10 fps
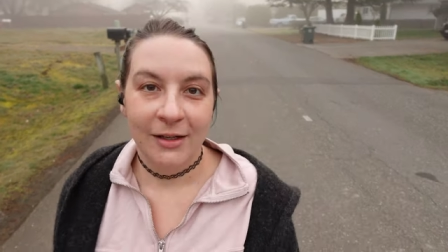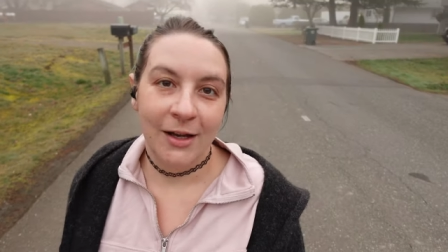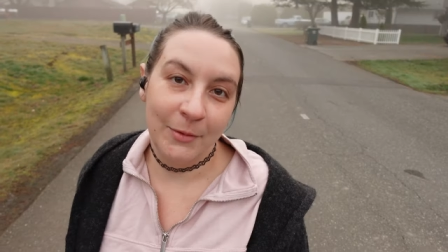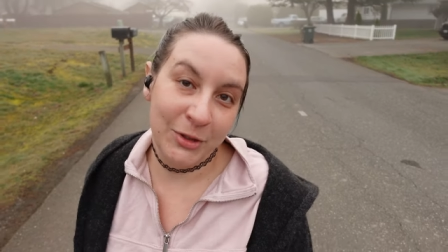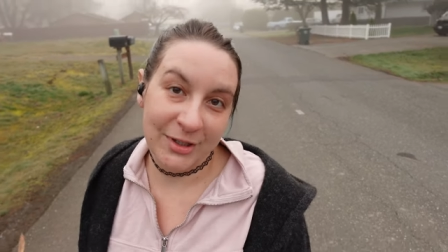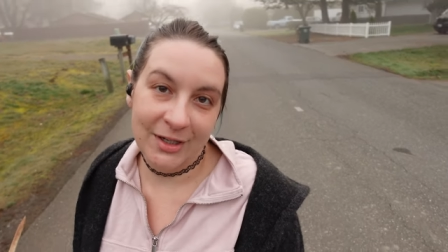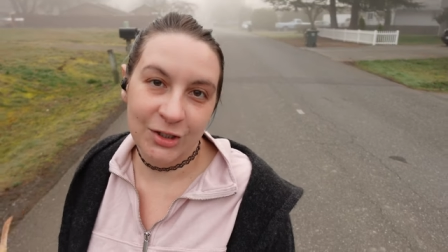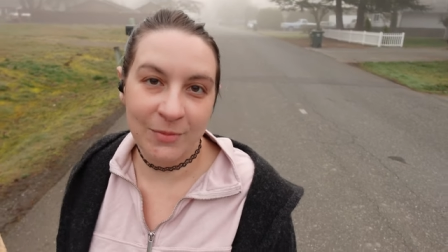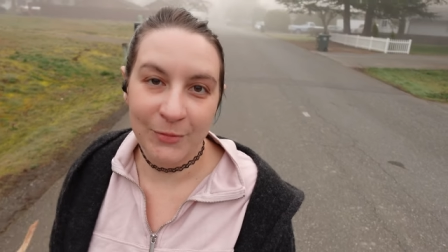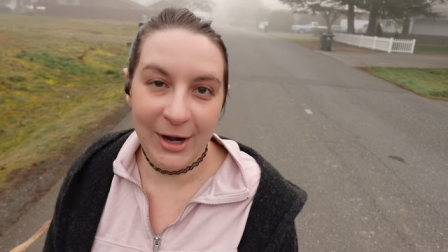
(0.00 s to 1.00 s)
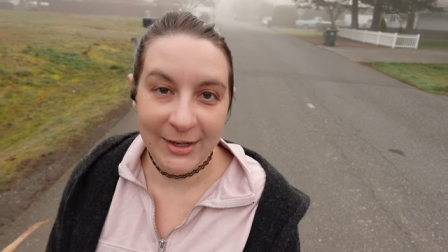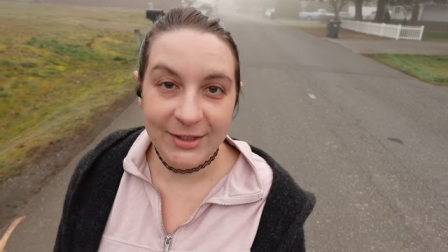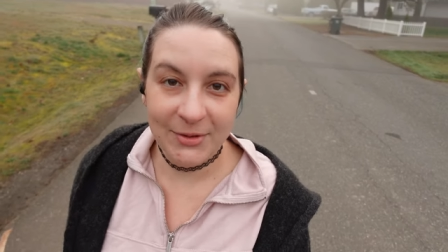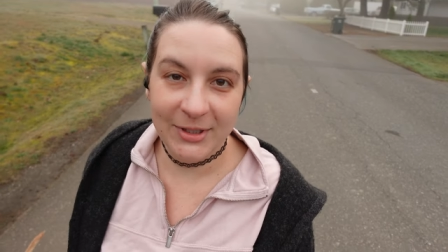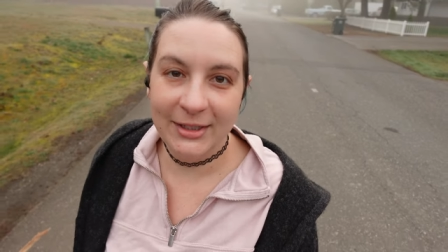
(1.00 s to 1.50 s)
I'm just gonna jump right
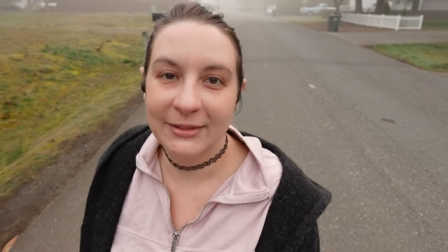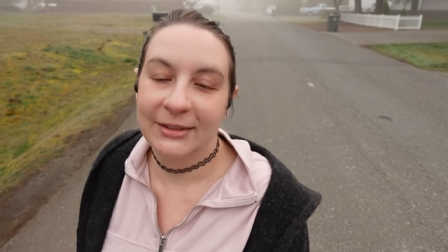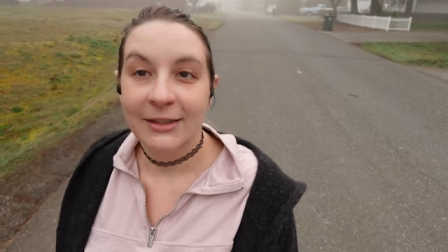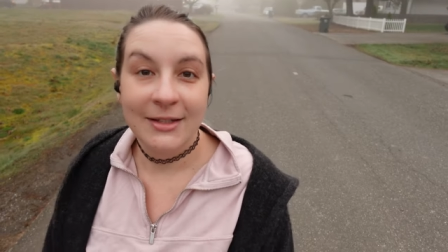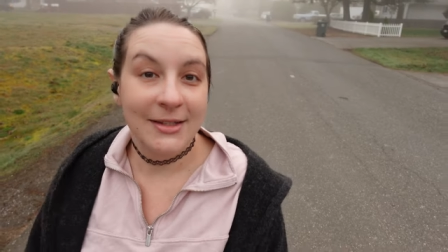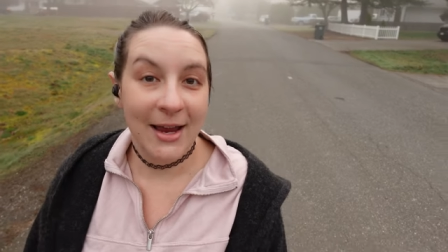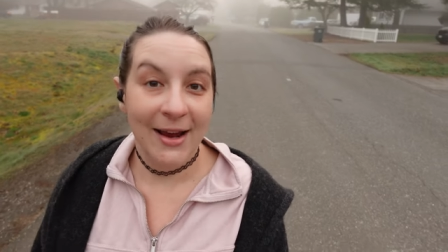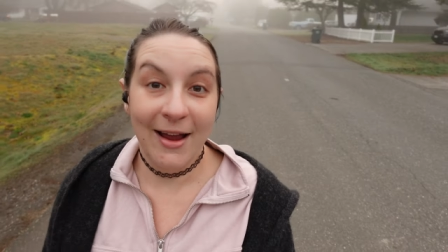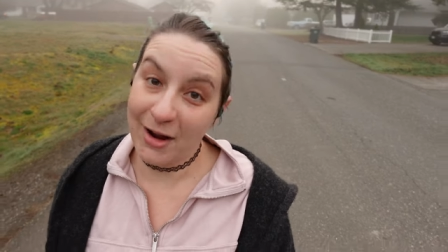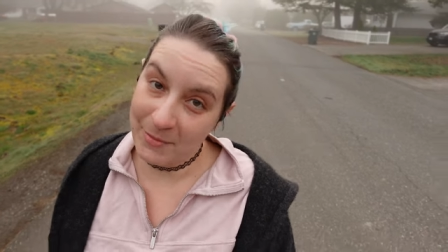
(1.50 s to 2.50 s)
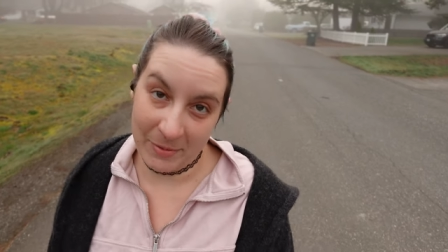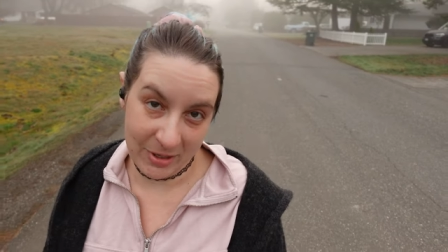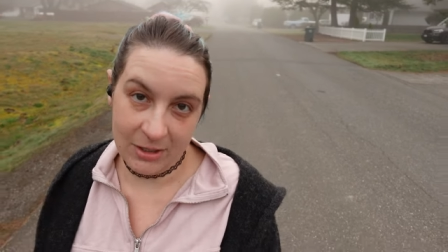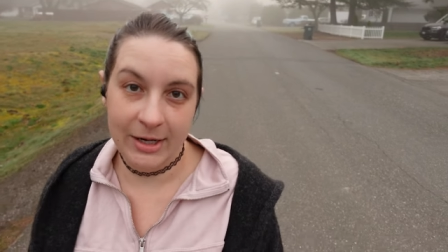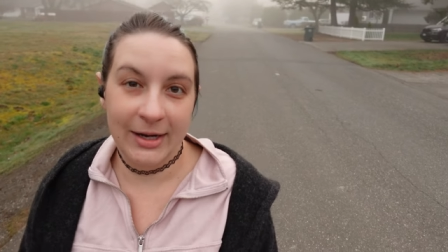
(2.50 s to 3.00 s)
into it and say I got my
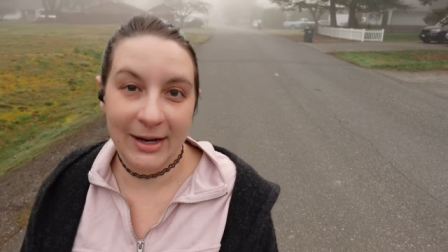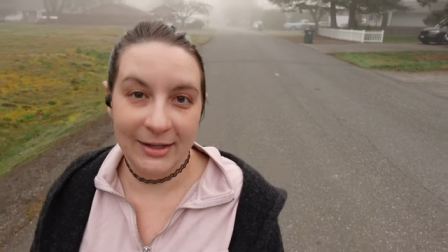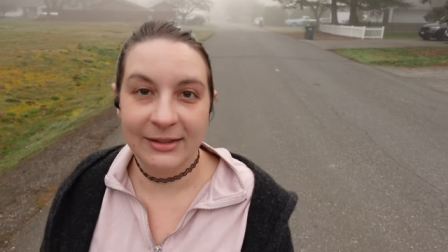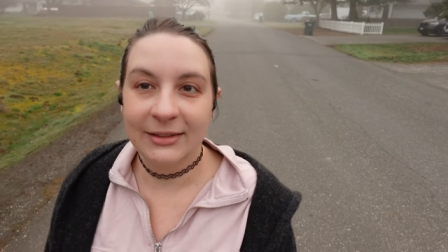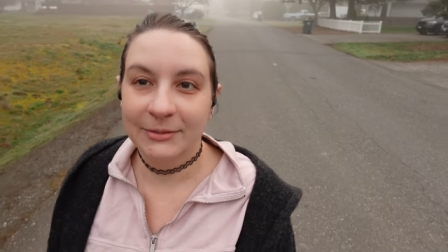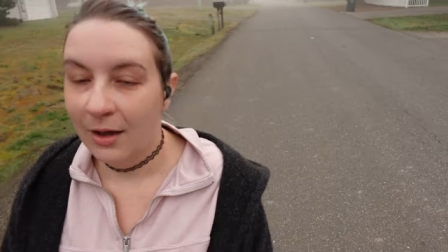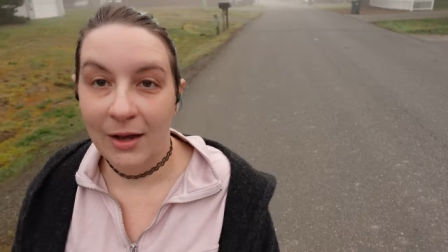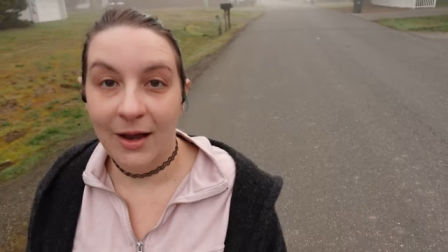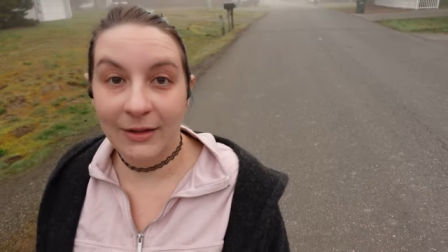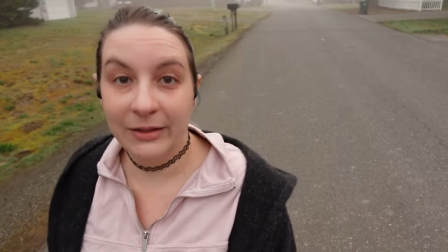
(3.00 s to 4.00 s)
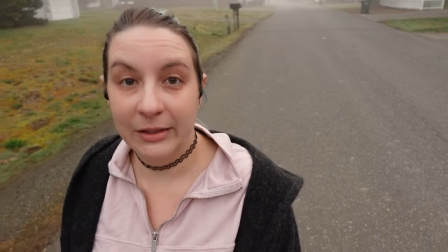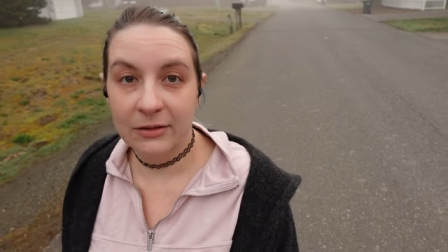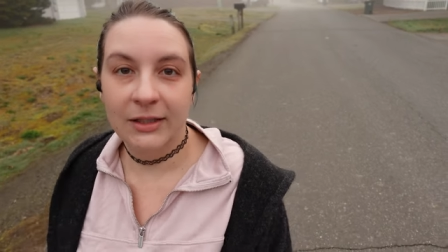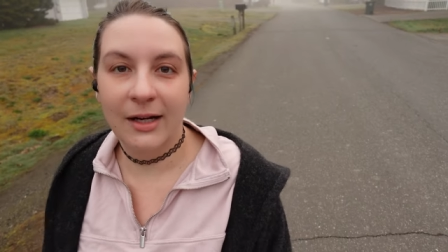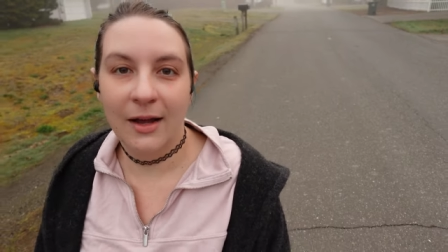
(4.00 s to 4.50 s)
period again. Uh, I
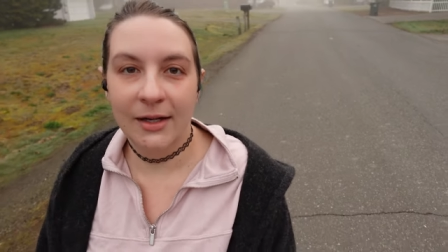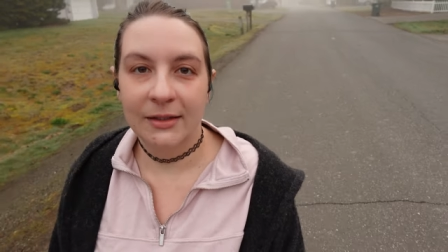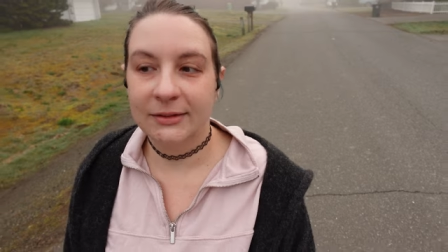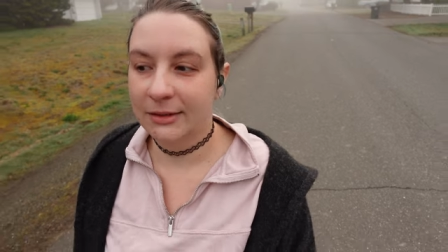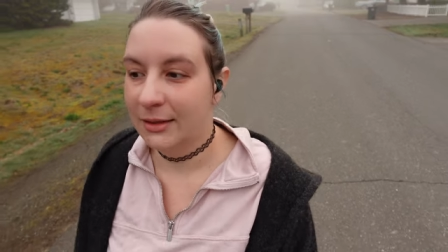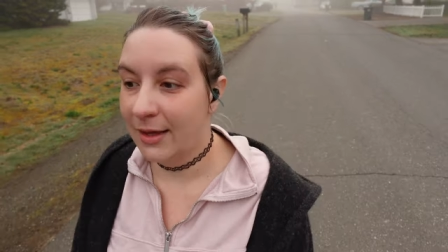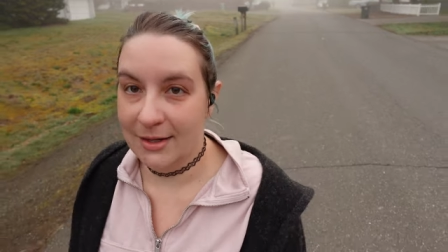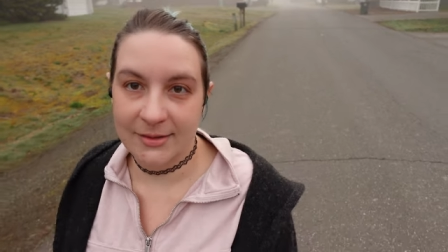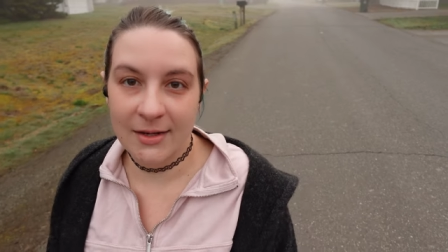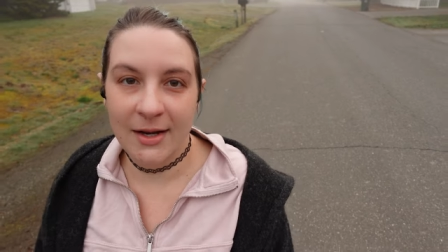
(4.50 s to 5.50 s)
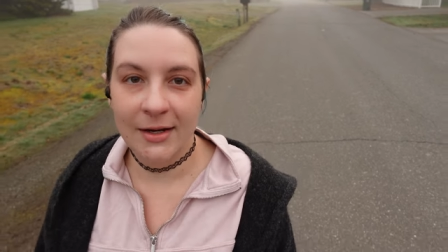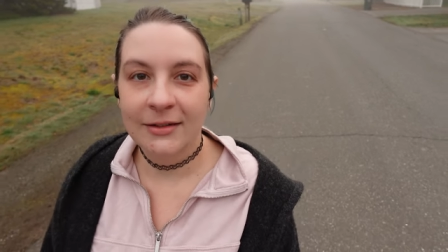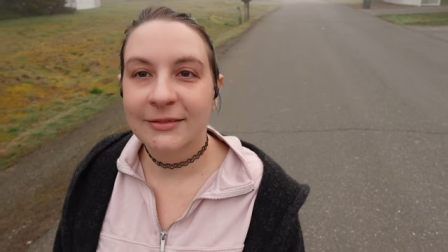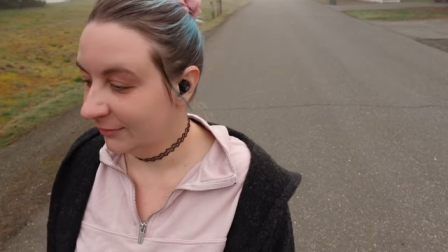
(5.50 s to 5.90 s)
literally got it last Sunday.